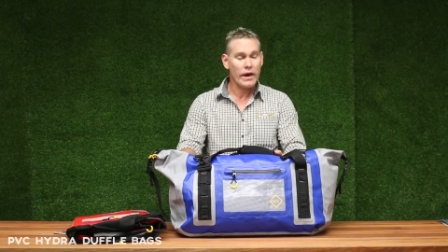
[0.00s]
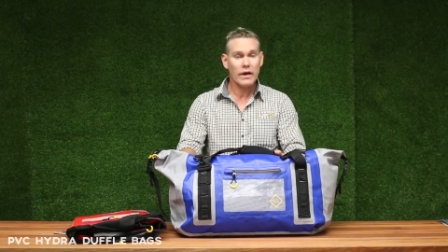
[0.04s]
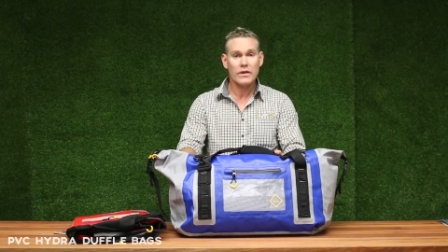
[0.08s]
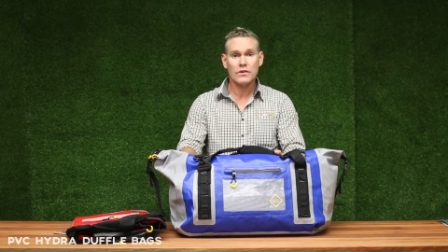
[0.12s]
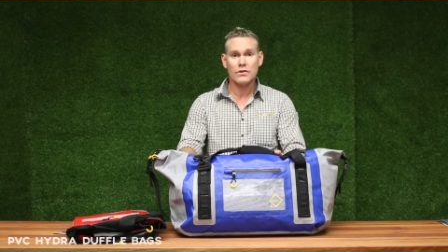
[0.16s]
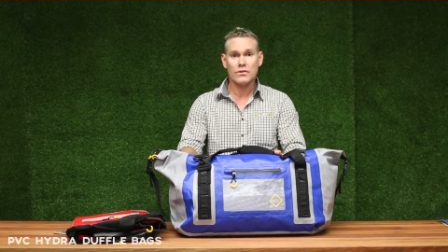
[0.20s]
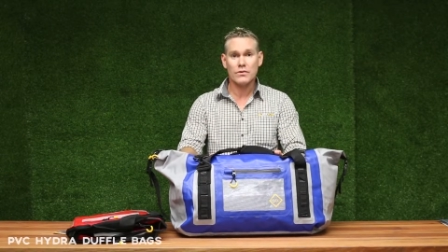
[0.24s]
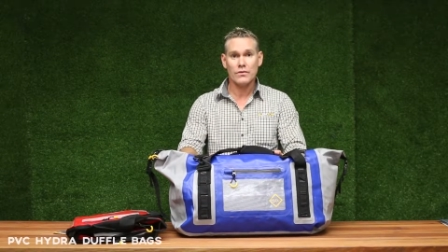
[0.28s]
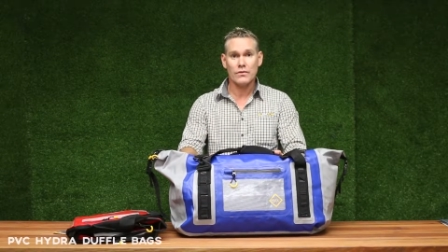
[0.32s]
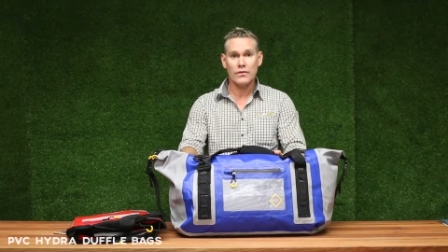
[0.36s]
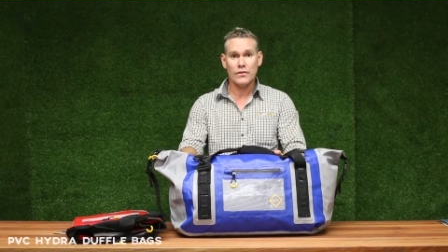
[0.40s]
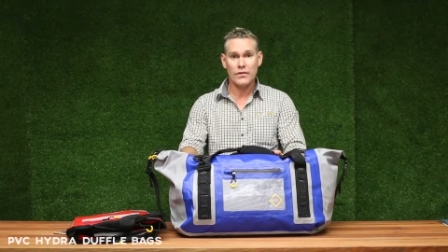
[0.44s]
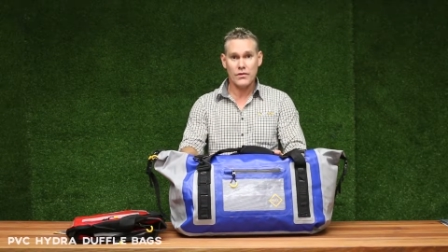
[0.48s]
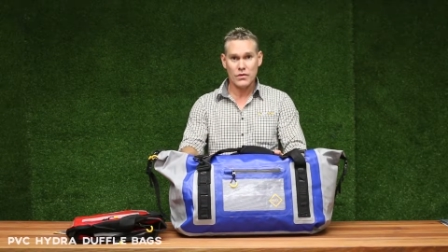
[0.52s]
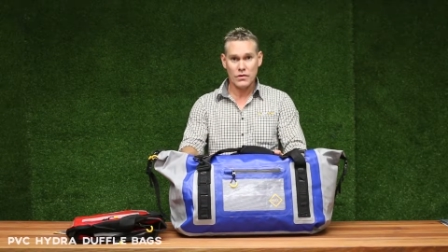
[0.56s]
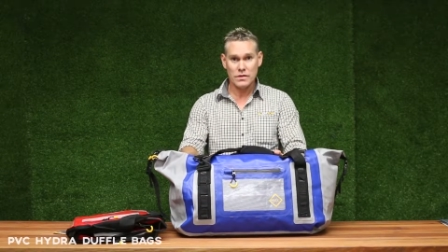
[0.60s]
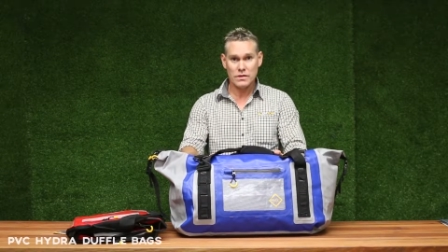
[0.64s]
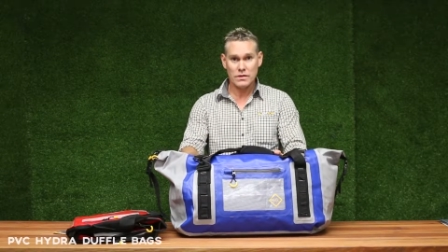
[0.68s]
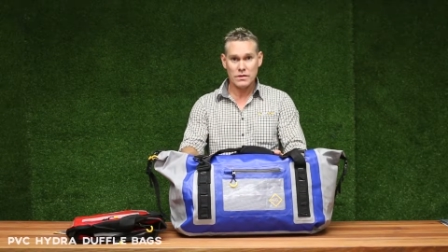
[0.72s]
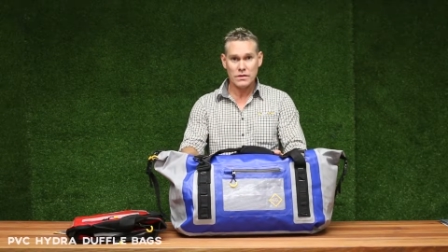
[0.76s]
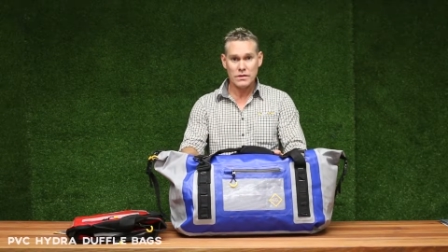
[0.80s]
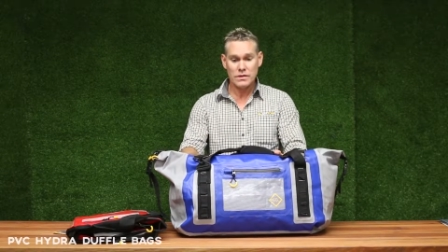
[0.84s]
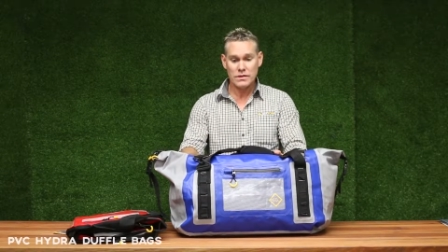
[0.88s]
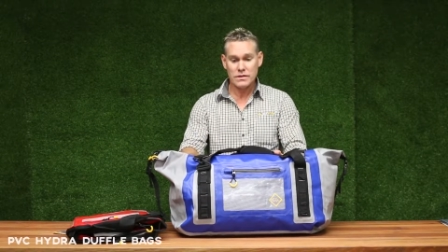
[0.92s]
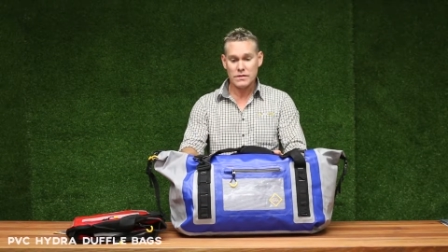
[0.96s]
outdoor
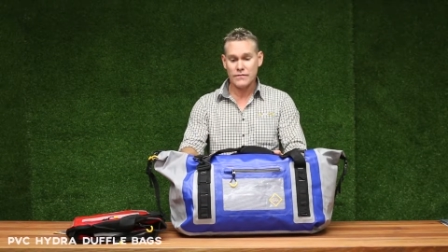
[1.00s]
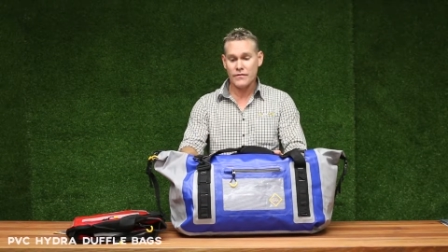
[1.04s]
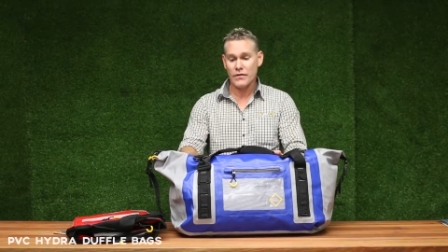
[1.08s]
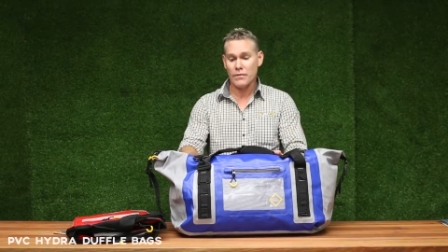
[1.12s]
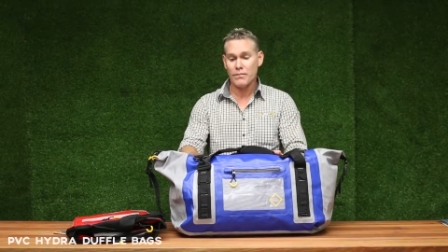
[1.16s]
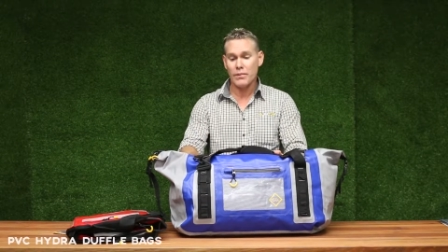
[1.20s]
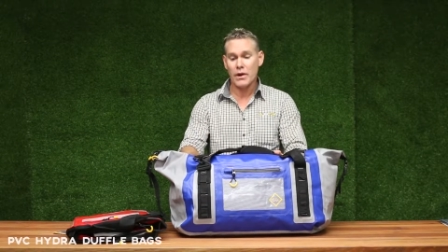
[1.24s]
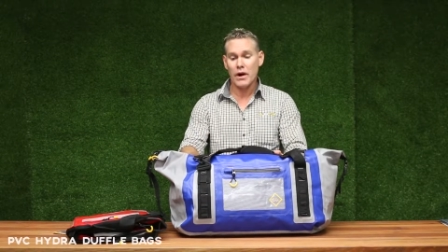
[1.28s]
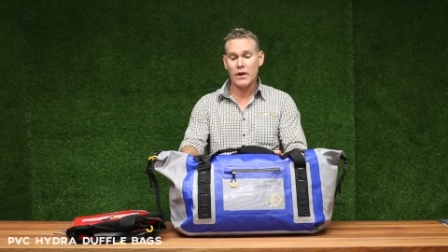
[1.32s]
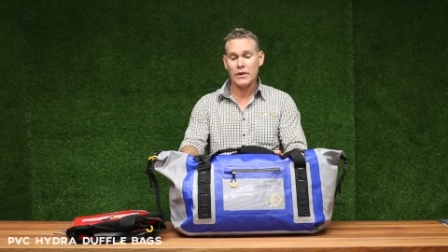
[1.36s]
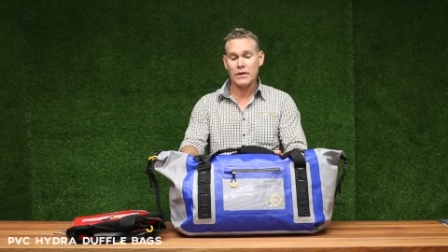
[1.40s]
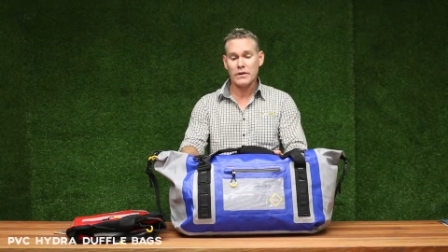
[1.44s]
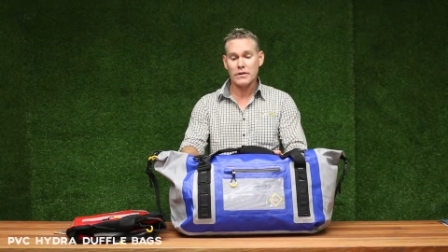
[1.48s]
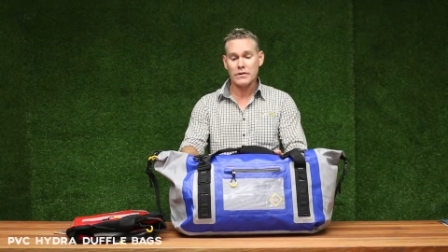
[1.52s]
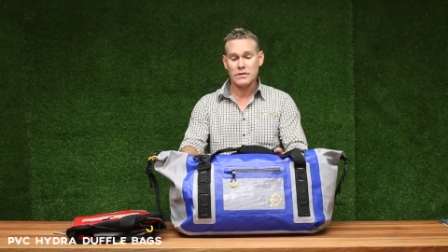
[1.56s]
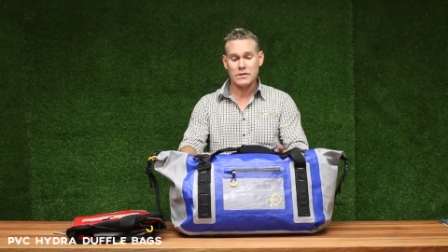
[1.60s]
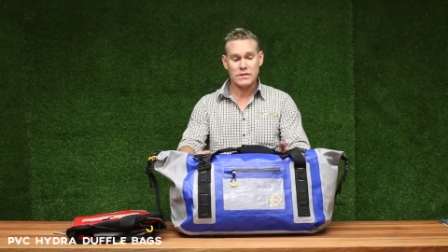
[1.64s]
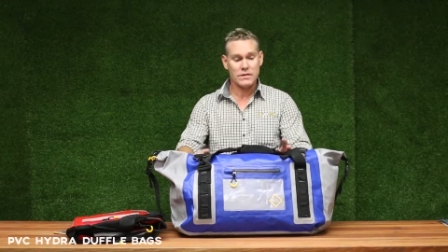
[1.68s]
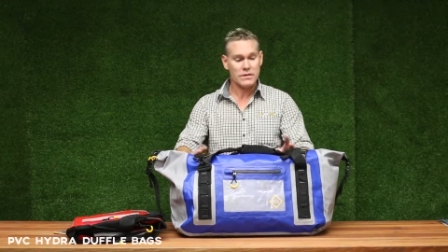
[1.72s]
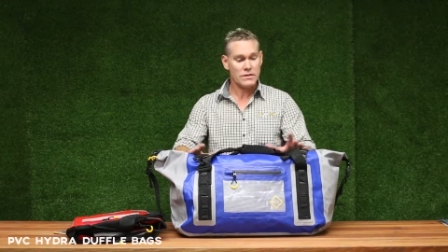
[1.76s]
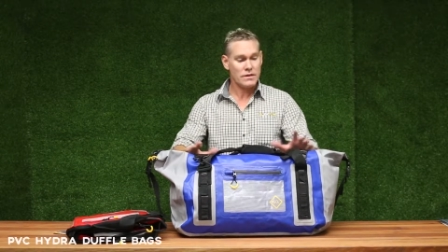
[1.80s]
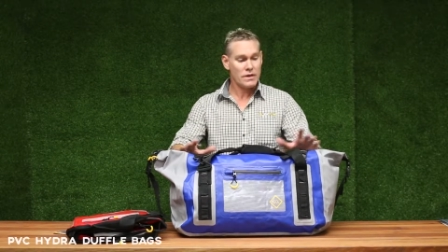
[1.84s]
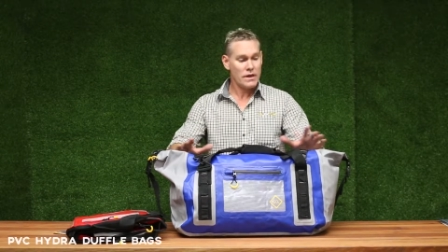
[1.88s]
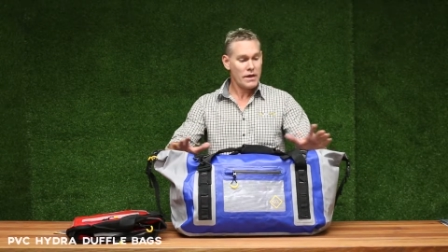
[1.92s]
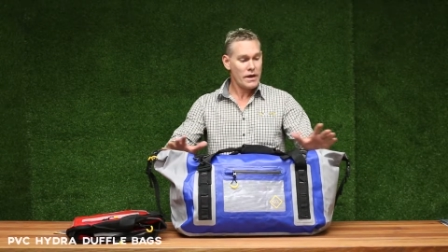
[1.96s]
enthusiasts, for
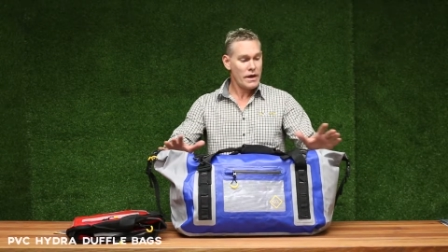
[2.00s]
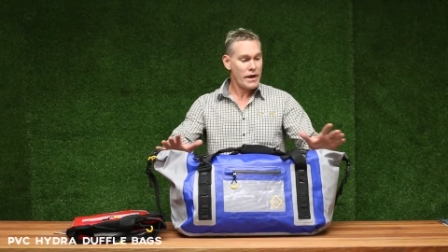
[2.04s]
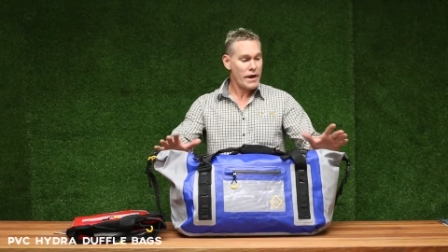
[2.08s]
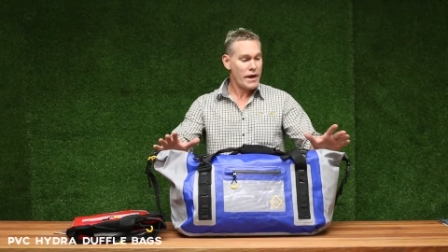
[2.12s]
boaties,